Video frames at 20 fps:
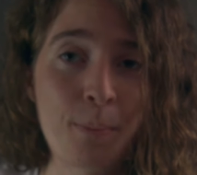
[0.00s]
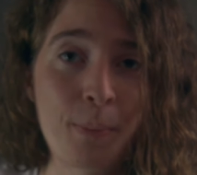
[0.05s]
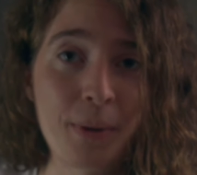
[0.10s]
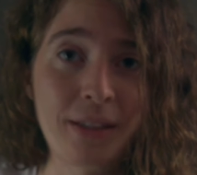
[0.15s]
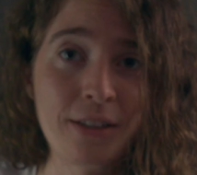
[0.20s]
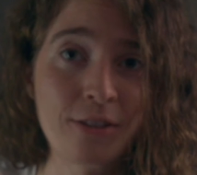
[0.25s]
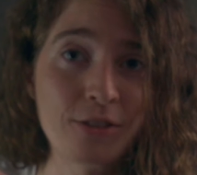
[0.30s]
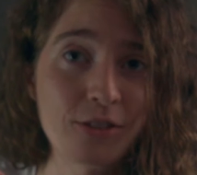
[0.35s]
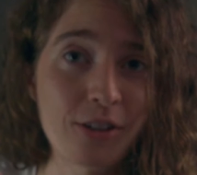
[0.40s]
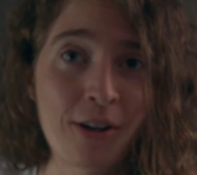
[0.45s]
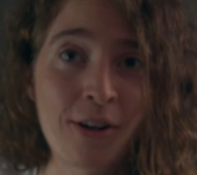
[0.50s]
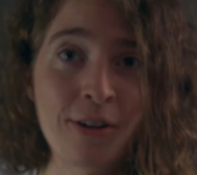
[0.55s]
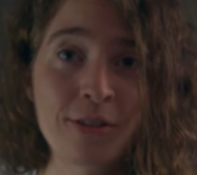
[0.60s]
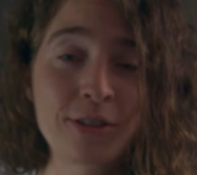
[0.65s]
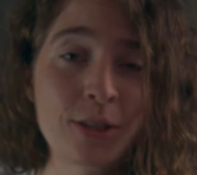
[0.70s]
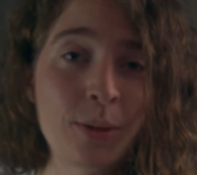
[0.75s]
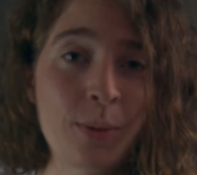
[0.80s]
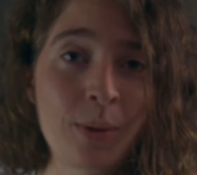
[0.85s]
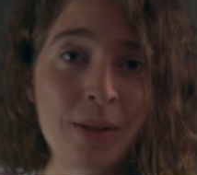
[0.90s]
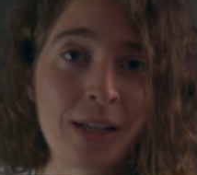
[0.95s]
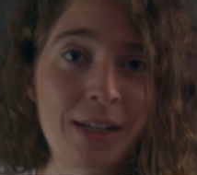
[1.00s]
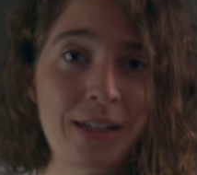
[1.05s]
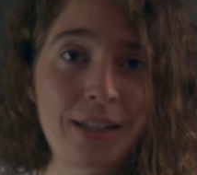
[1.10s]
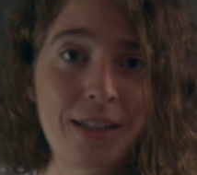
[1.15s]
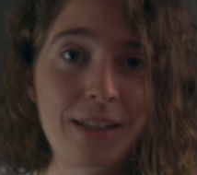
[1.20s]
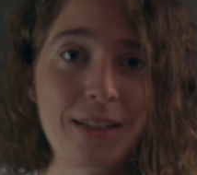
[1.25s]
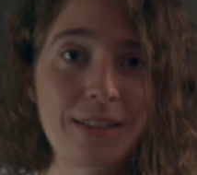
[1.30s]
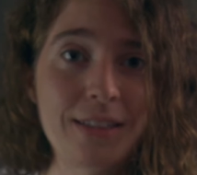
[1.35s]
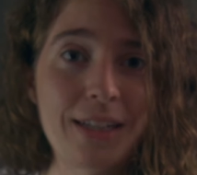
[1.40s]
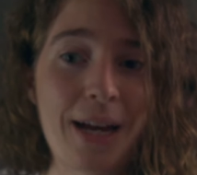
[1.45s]
but there's also a lot of
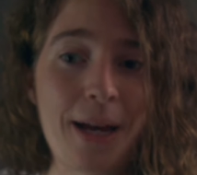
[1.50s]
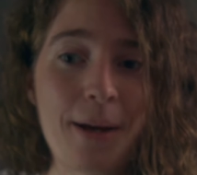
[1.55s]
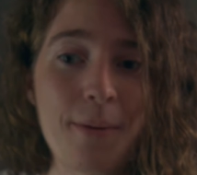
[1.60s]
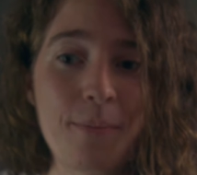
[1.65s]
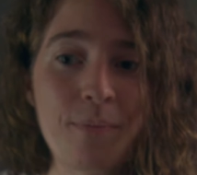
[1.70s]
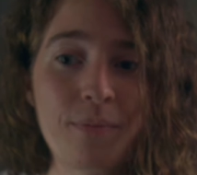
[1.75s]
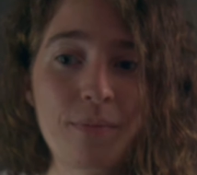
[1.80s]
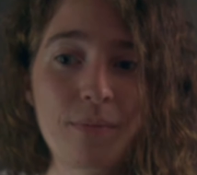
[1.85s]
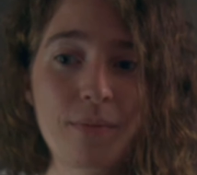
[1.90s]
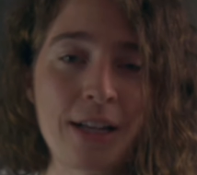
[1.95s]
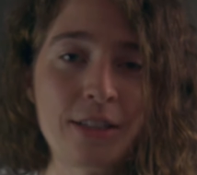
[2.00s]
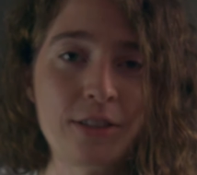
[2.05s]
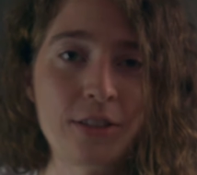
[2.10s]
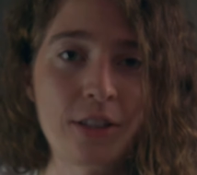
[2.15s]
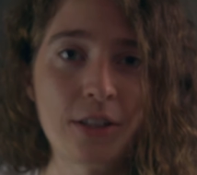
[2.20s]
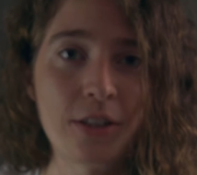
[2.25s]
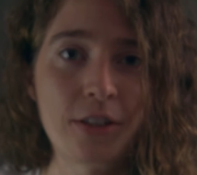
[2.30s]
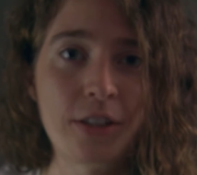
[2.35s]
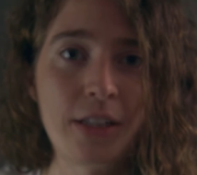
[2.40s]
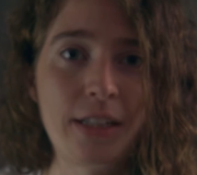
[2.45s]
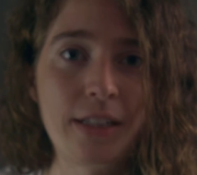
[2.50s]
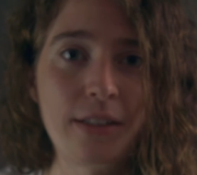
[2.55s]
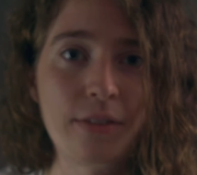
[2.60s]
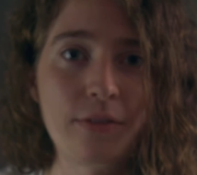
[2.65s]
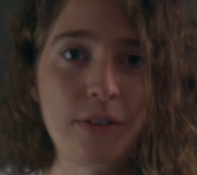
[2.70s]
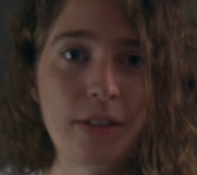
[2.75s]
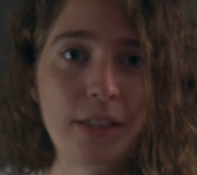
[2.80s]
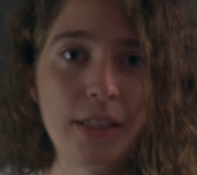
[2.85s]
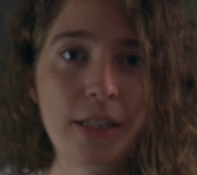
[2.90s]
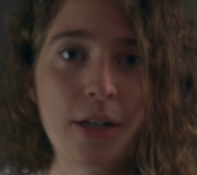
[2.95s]
the time I start creating a
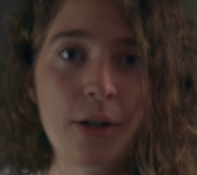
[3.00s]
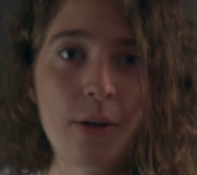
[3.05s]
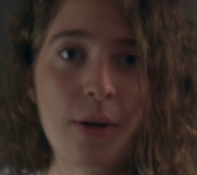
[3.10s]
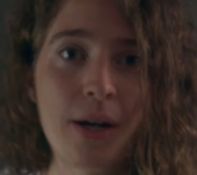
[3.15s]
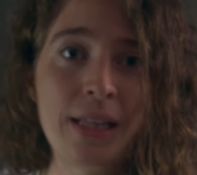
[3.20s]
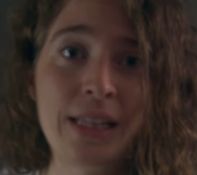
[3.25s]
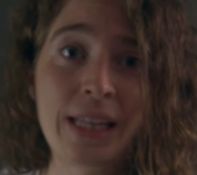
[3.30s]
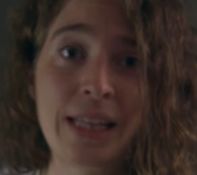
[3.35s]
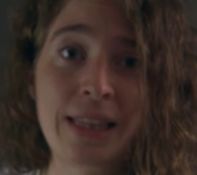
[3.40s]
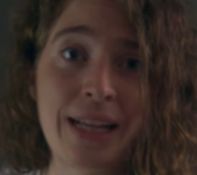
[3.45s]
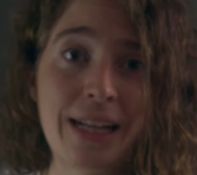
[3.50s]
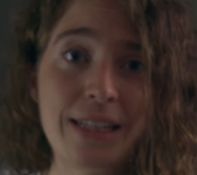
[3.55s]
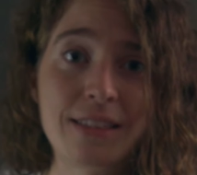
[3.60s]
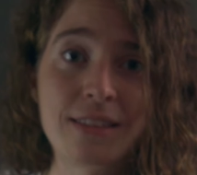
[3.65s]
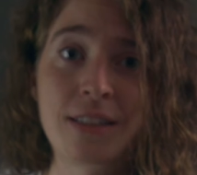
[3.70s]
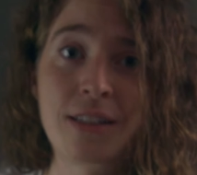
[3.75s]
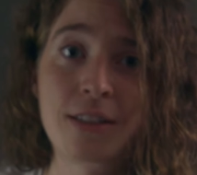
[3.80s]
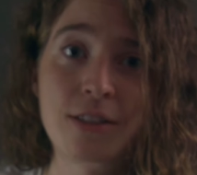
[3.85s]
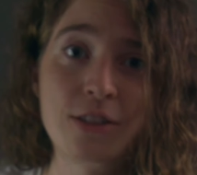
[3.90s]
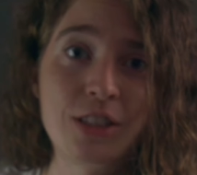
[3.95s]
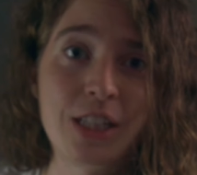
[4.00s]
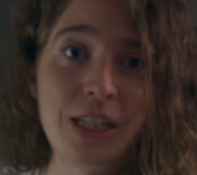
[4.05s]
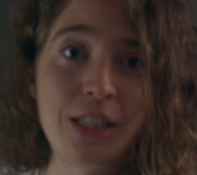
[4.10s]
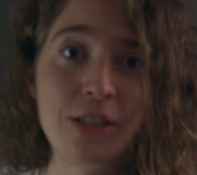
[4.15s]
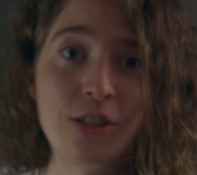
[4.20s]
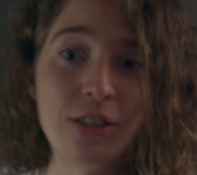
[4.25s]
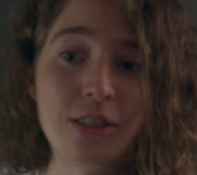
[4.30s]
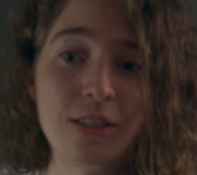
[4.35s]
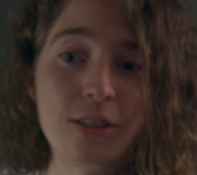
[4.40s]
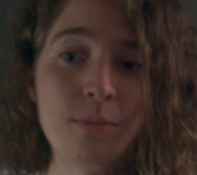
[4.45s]
video and then that song
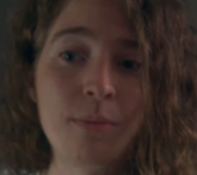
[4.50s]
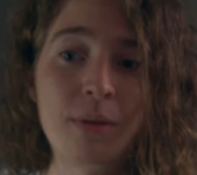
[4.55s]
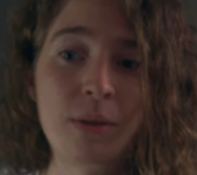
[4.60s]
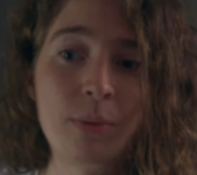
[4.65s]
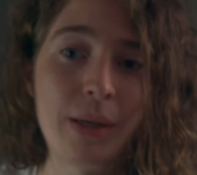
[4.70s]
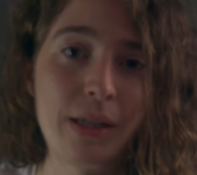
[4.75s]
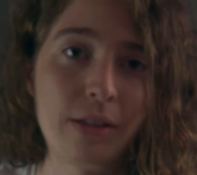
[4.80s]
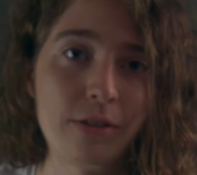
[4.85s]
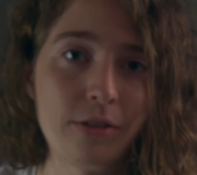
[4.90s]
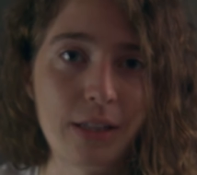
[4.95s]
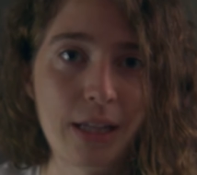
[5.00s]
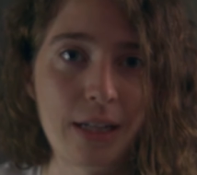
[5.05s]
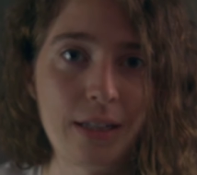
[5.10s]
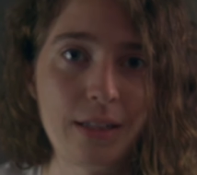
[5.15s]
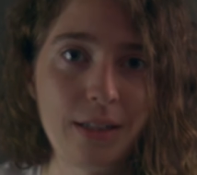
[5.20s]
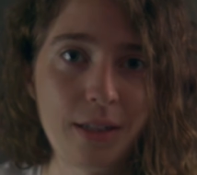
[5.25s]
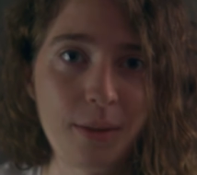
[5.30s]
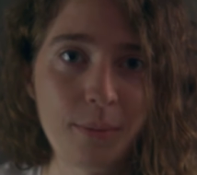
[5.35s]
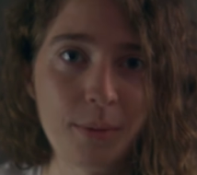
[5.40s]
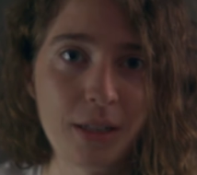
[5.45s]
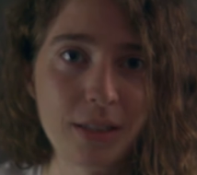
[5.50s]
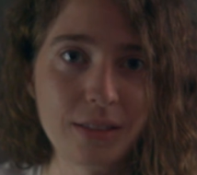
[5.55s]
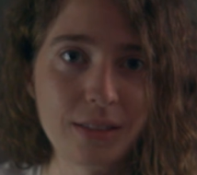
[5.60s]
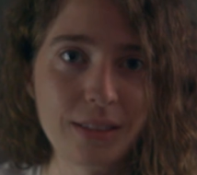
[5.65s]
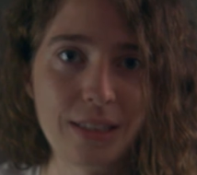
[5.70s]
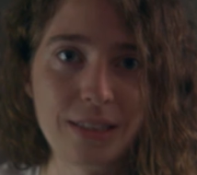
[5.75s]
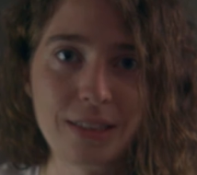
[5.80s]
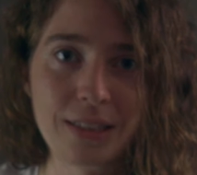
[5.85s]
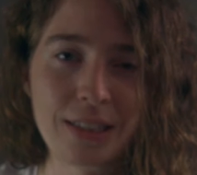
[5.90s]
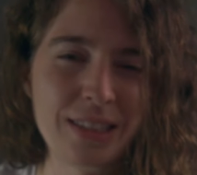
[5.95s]
changes midway through the editing
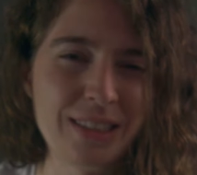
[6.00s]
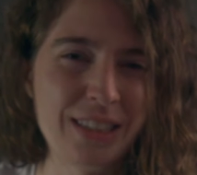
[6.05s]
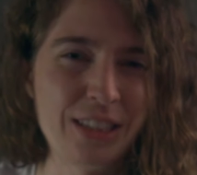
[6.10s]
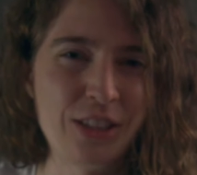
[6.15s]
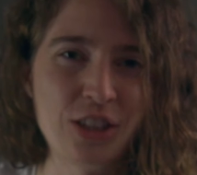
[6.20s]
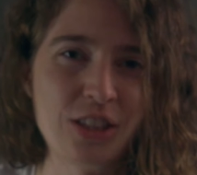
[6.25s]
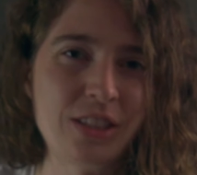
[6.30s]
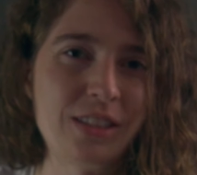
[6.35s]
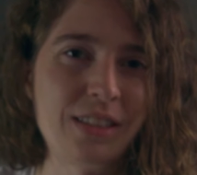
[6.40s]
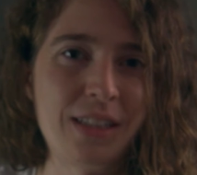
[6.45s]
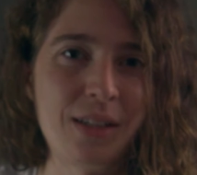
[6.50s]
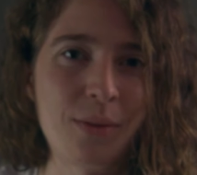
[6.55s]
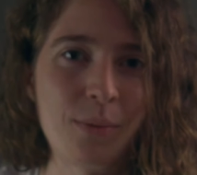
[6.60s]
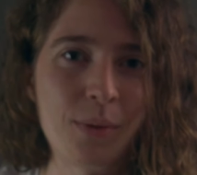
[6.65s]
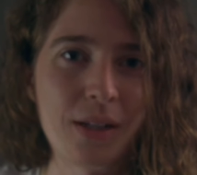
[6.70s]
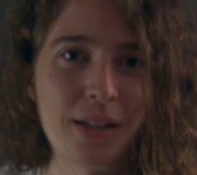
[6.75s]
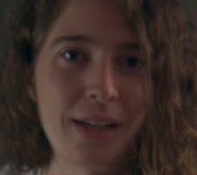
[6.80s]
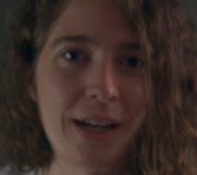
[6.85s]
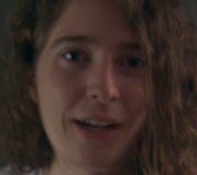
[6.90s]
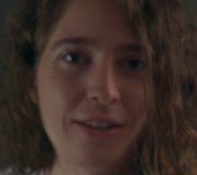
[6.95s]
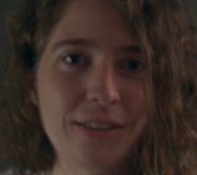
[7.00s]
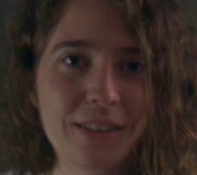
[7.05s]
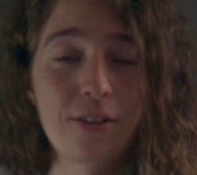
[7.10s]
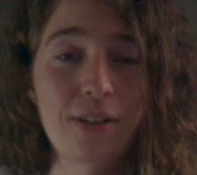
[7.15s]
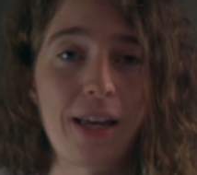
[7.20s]
process because it just didn't work out.